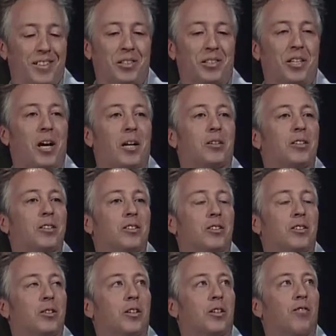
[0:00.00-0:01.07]
Exactly. Okay.
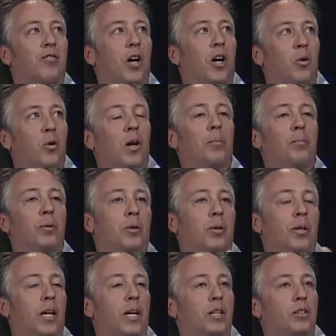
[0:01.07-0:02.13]
So you can follow up. You
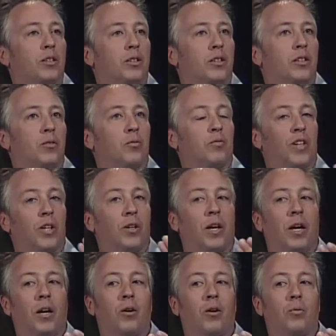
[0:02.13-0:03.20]
can actually figure
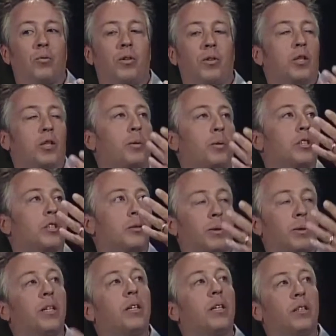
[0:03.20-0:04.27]
out, this person's
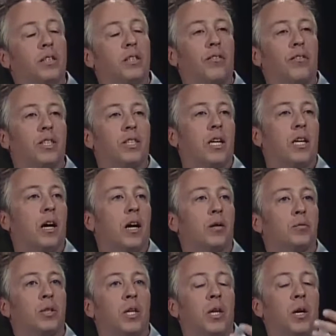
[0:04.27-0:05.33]
been here 7
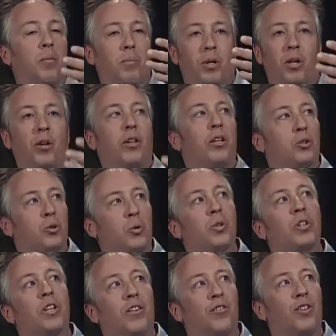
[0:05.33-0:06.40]
times, but are they
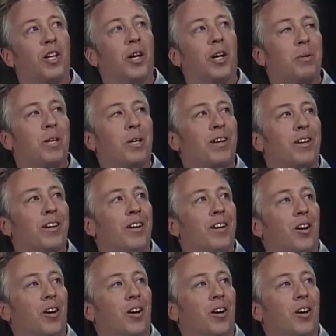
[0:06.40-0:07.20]
truly a VIP?